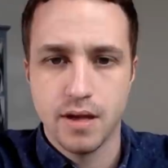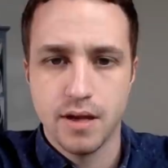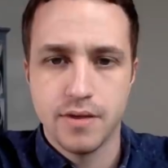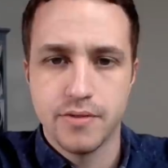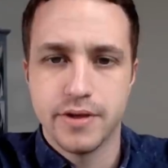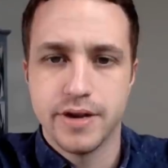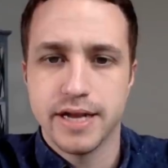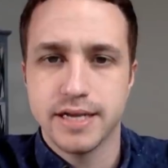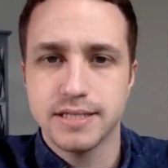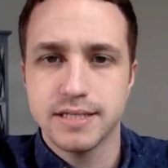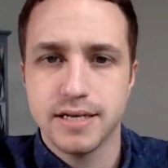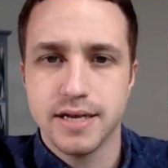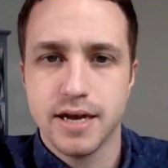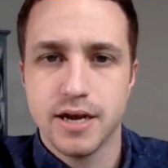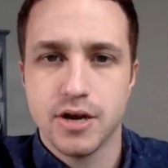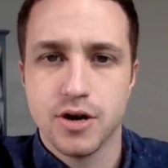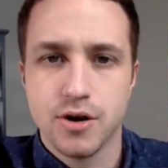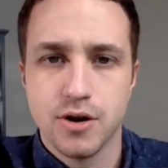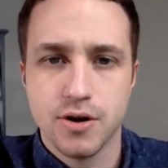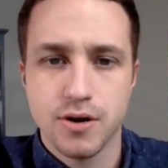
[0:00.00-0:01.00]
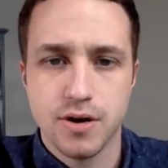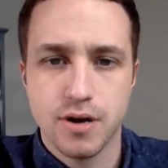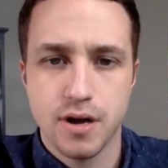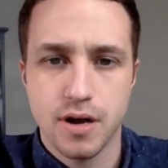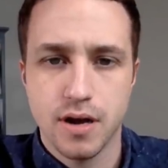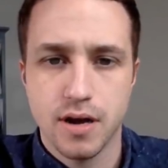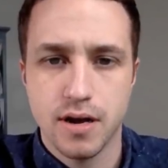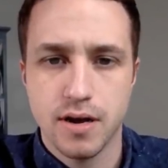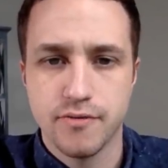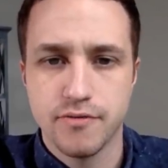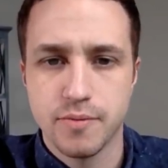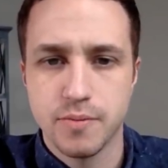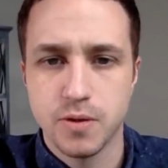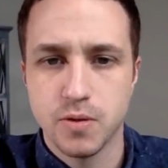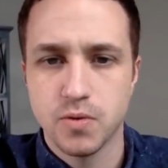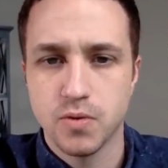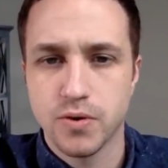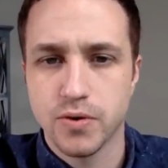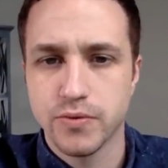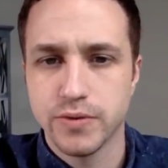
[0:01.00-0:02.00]
The next thing I heard from the
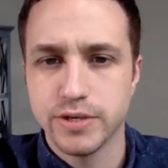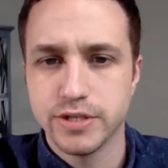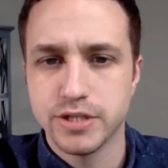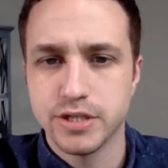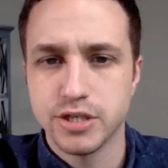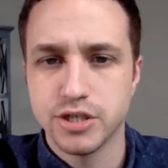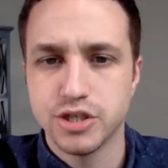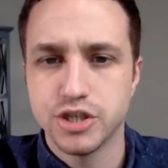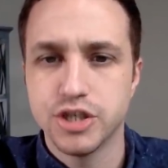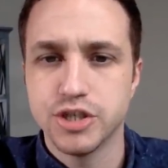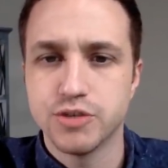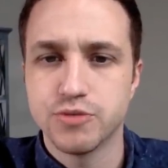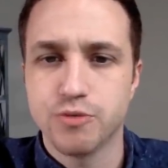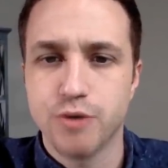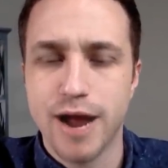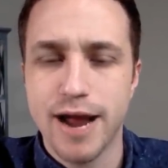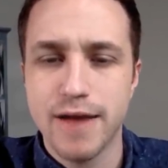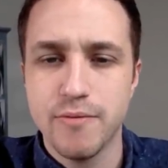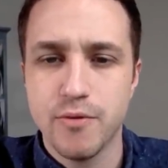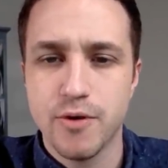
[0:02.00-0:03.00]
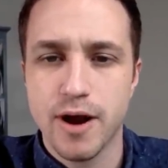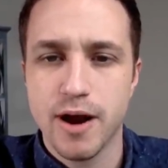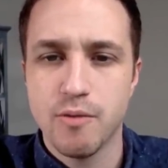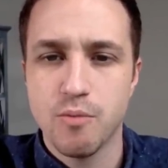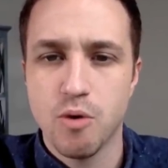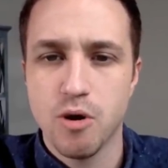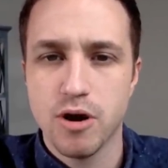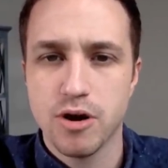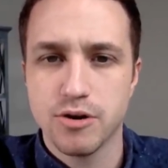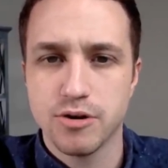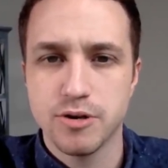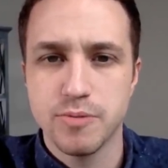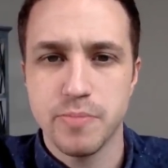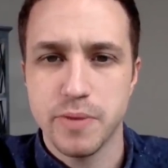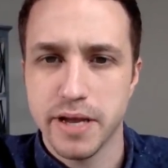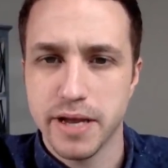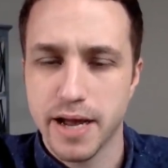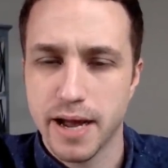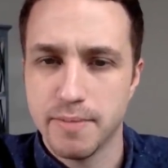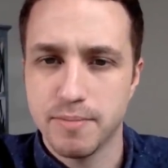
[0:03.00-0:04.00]
Lord was, she's right where I want her to
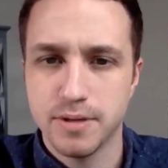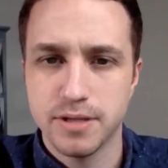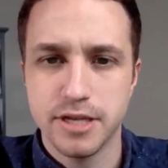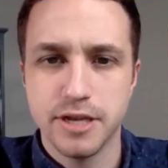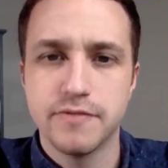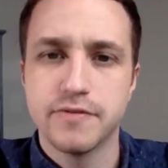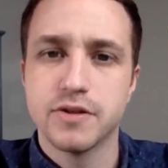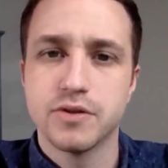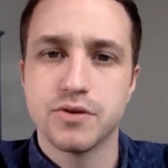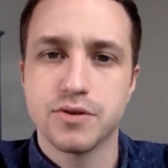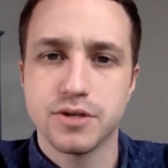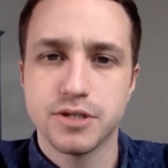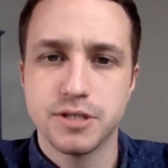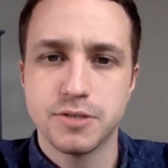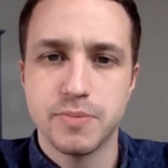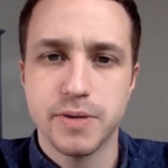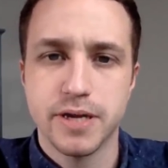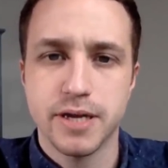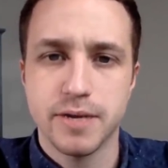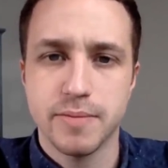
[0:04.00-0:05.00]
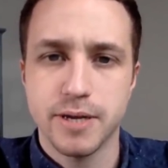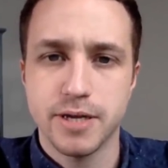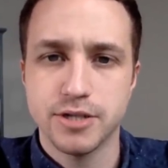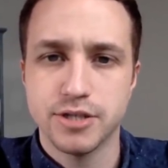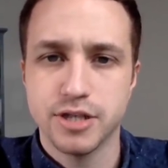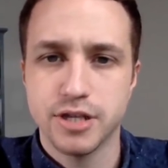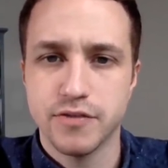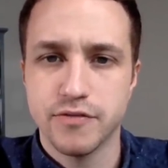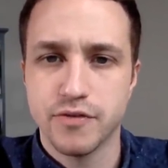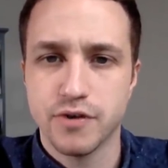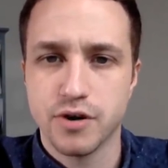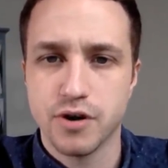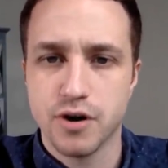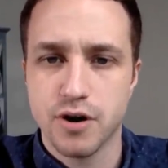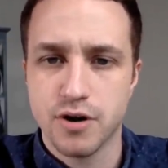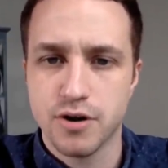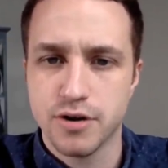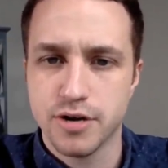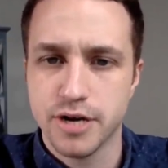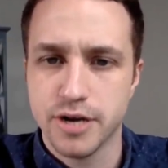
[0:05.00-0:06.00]
be. I believe the Lord is speaking about Jennifer
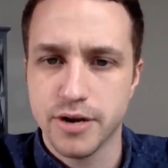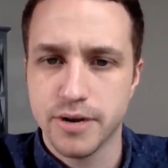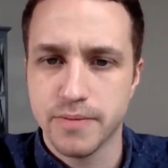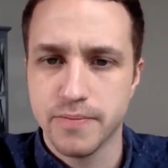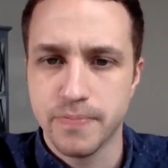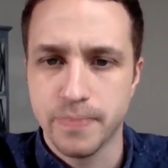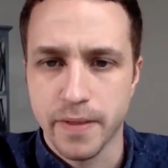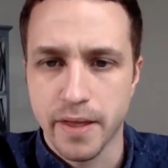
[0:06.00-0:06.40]
Garner here.